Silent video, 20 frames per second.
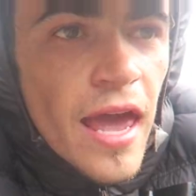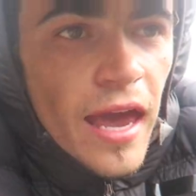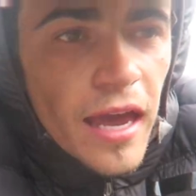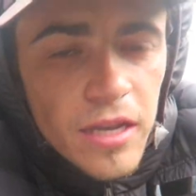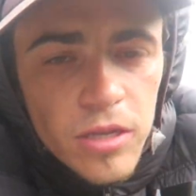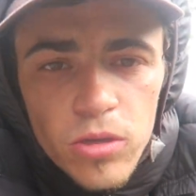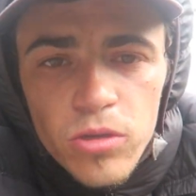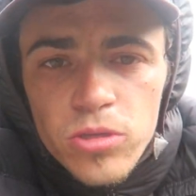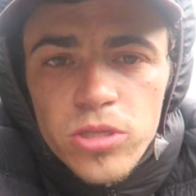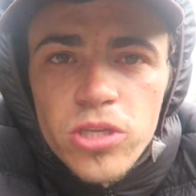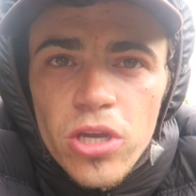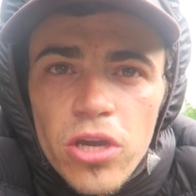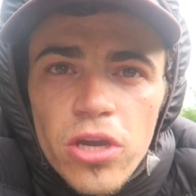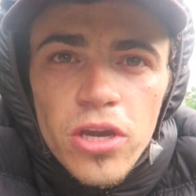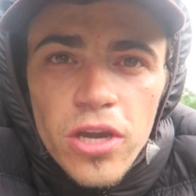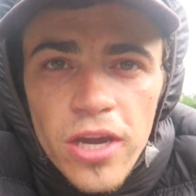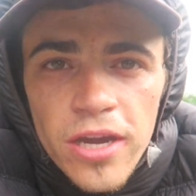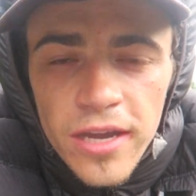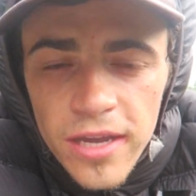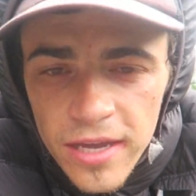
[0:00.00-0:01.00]
And
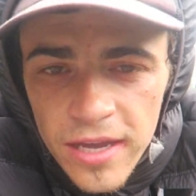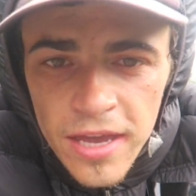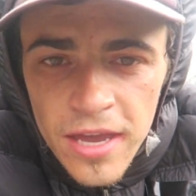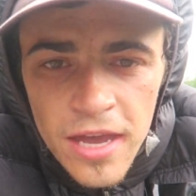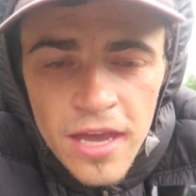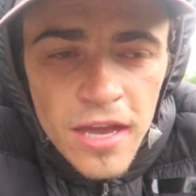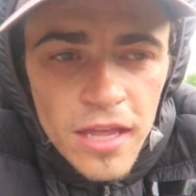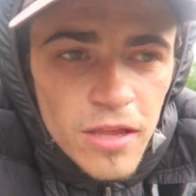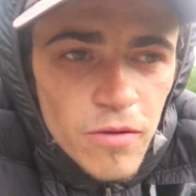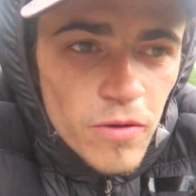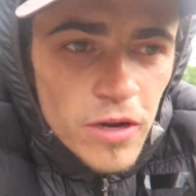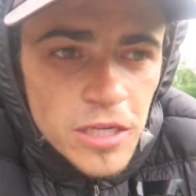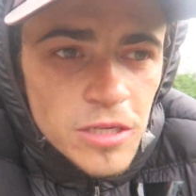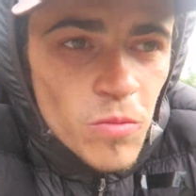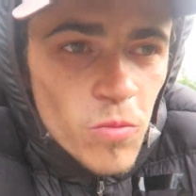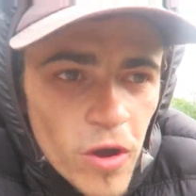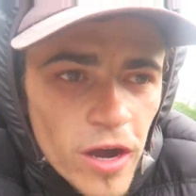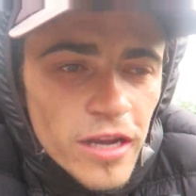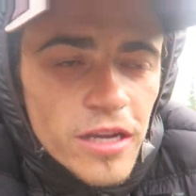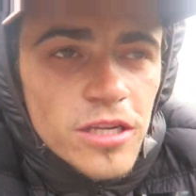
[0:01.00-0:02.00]
also, the
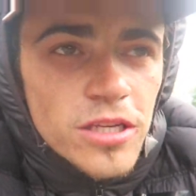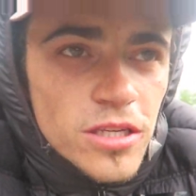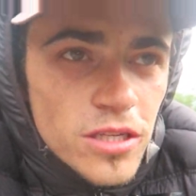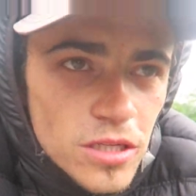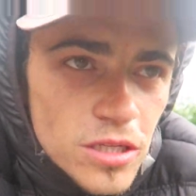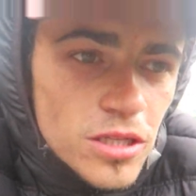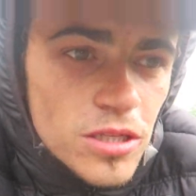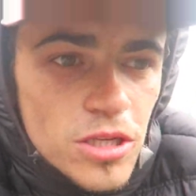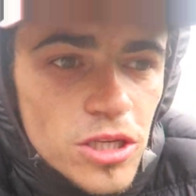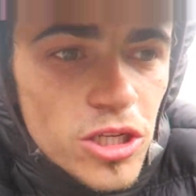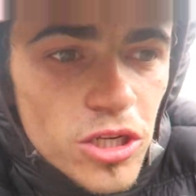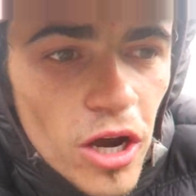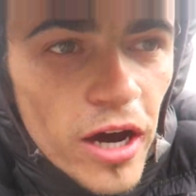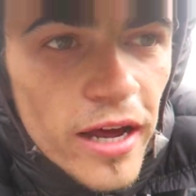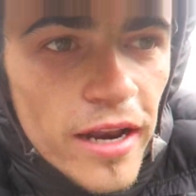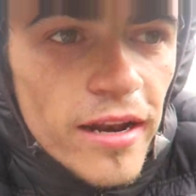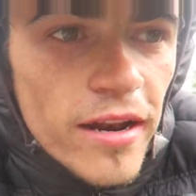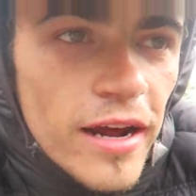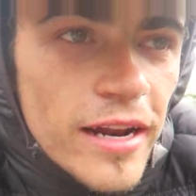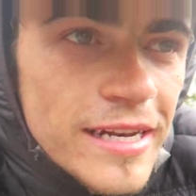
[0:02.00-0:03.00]
reason why I
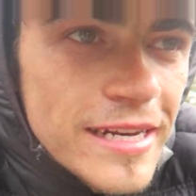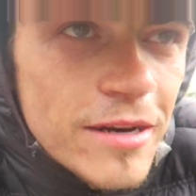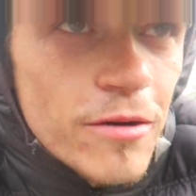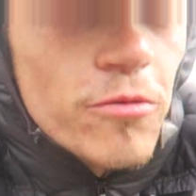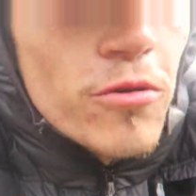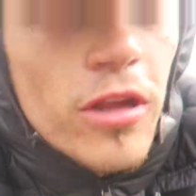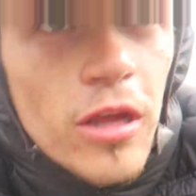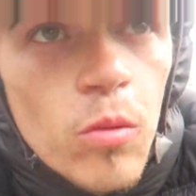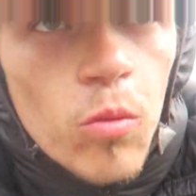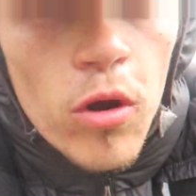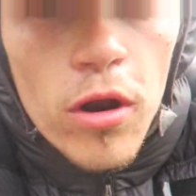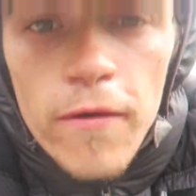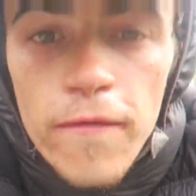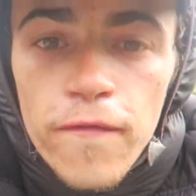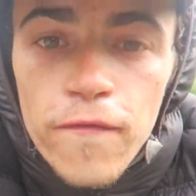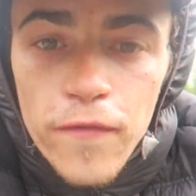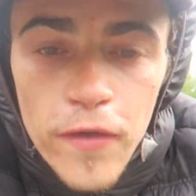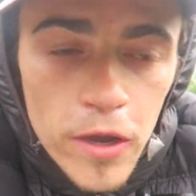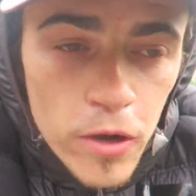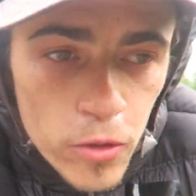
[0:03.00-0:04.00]
decided I didn't really want
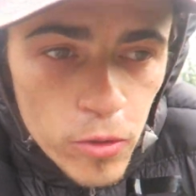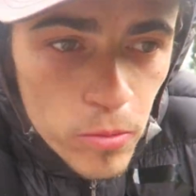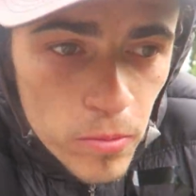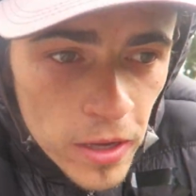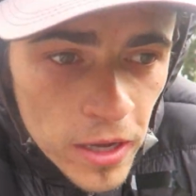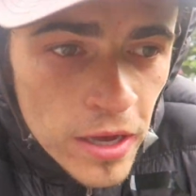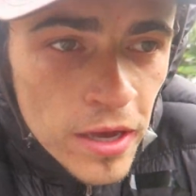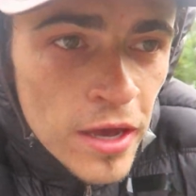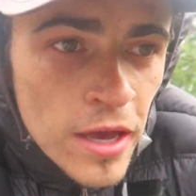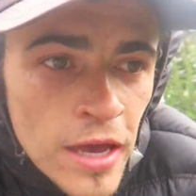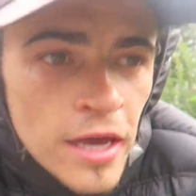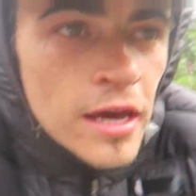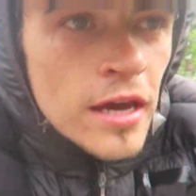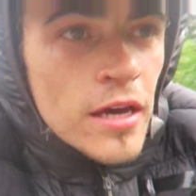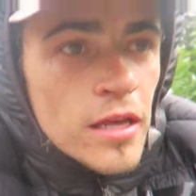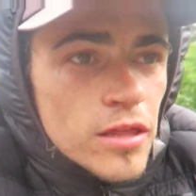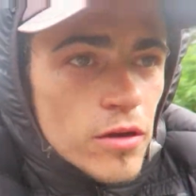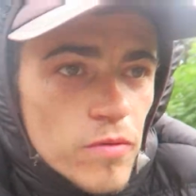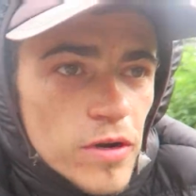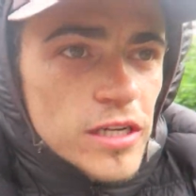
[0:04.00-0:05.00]
to film
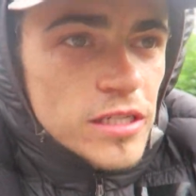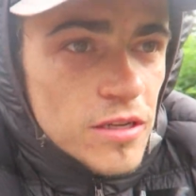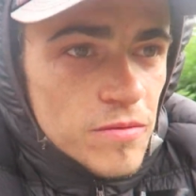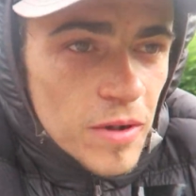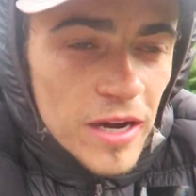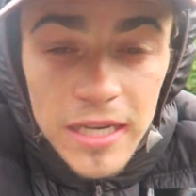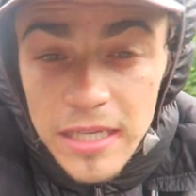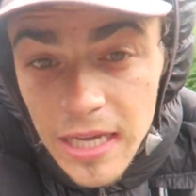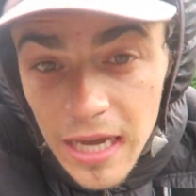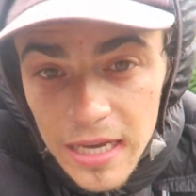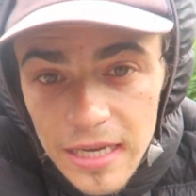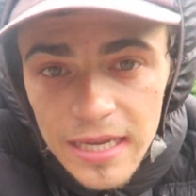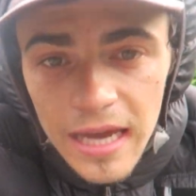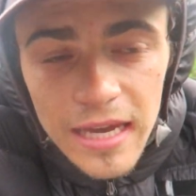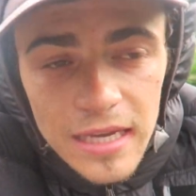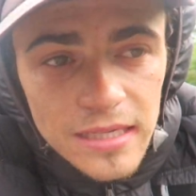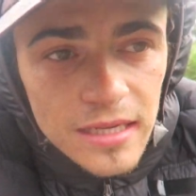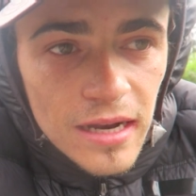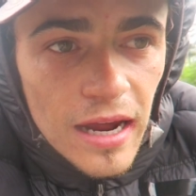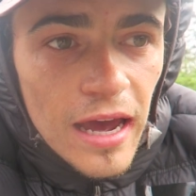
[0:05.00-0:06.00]
the rest of my 10
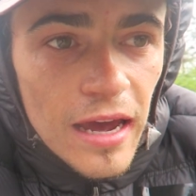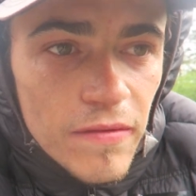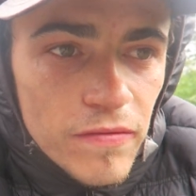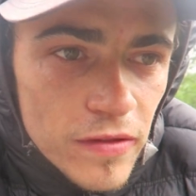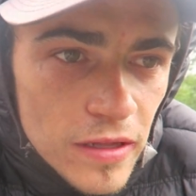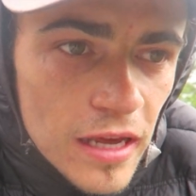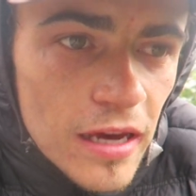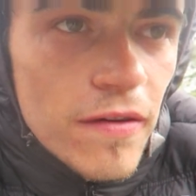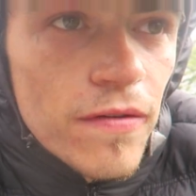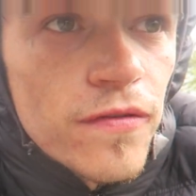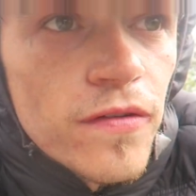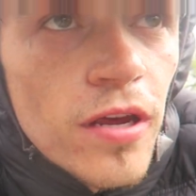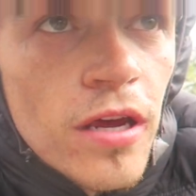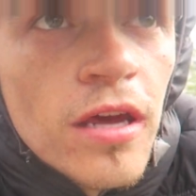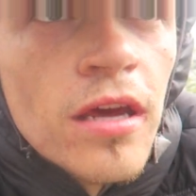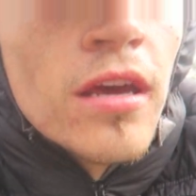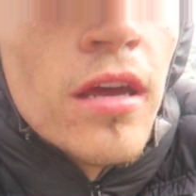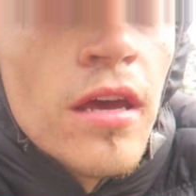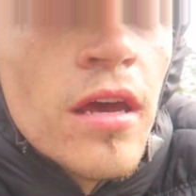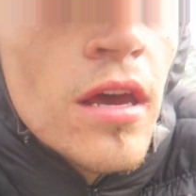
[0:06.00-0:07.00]
days that I have left
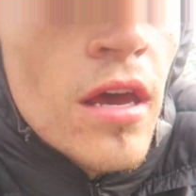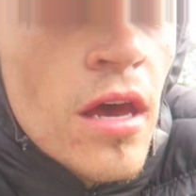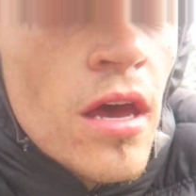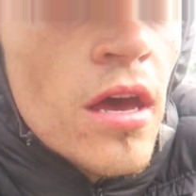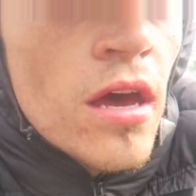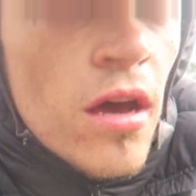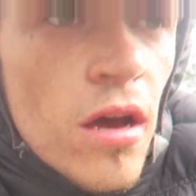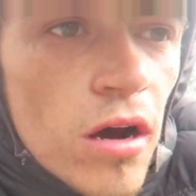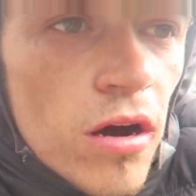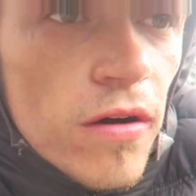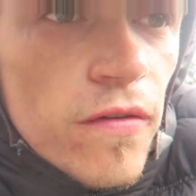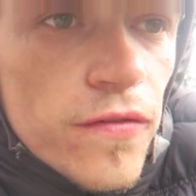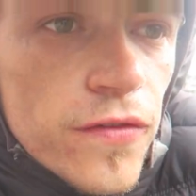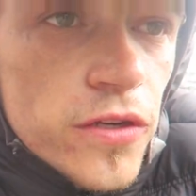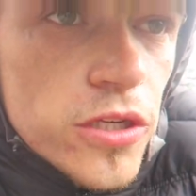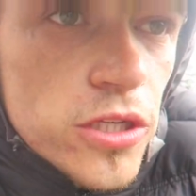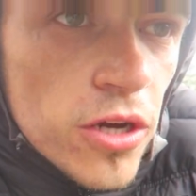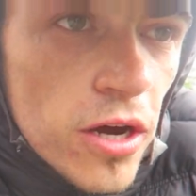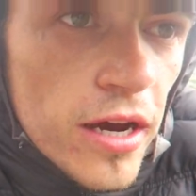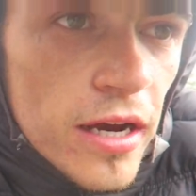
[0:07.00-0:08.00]

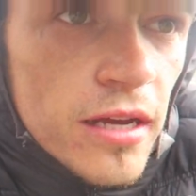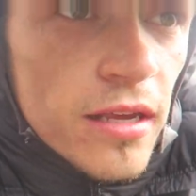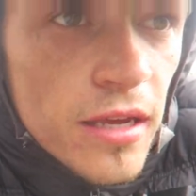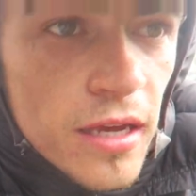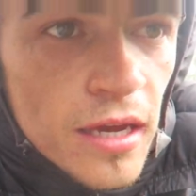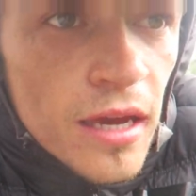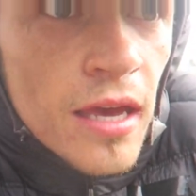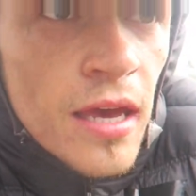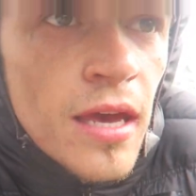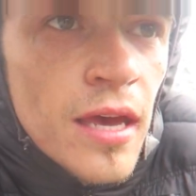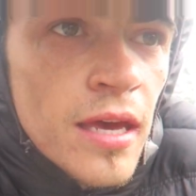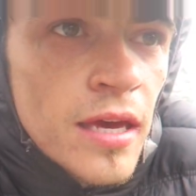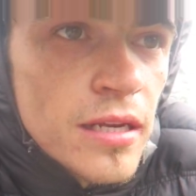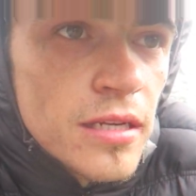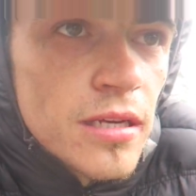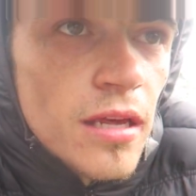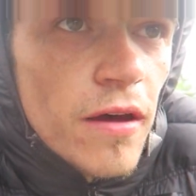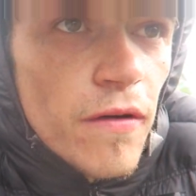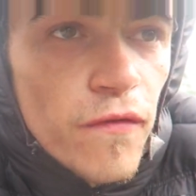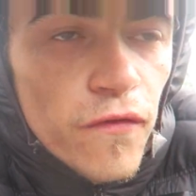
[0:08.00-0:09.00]
of cycling
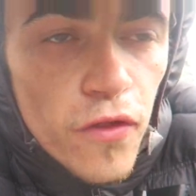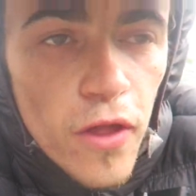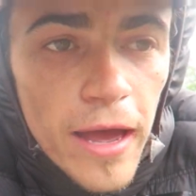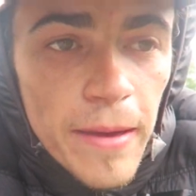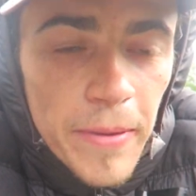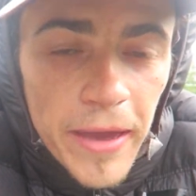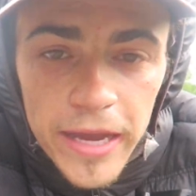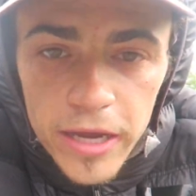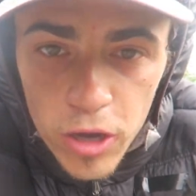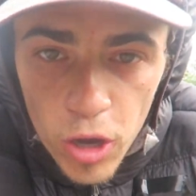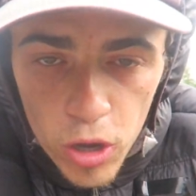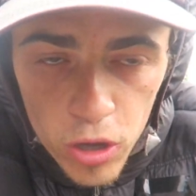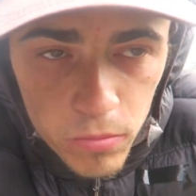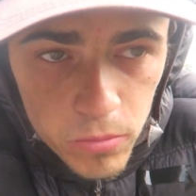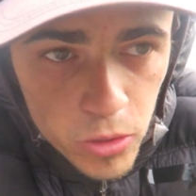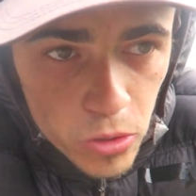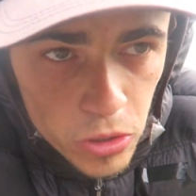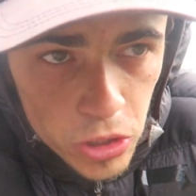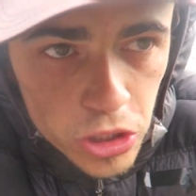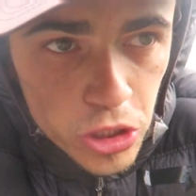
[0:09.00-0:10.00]
until I fly back home
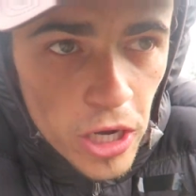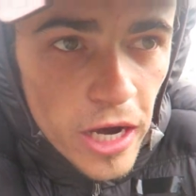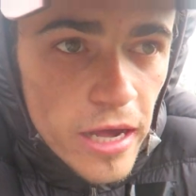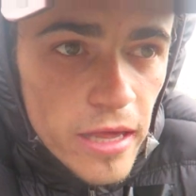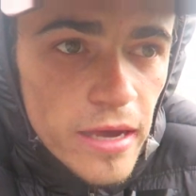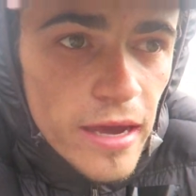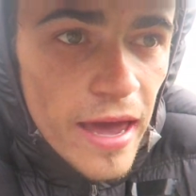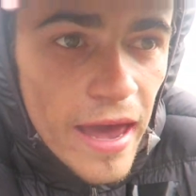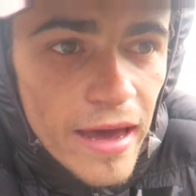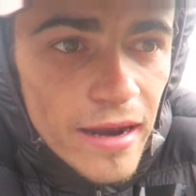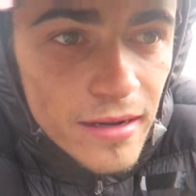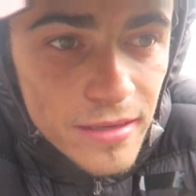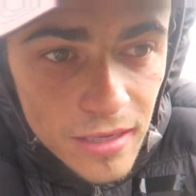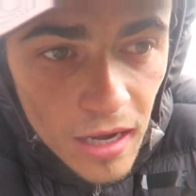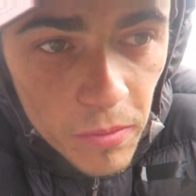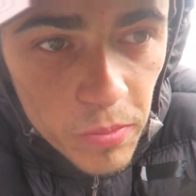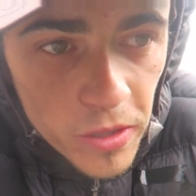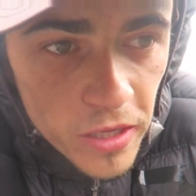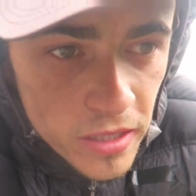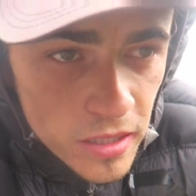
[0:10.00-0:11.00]
to Australia out of
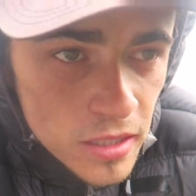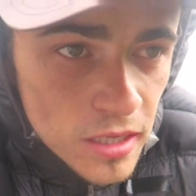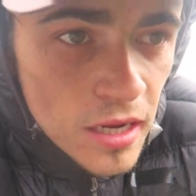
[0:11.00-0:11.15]
Dublin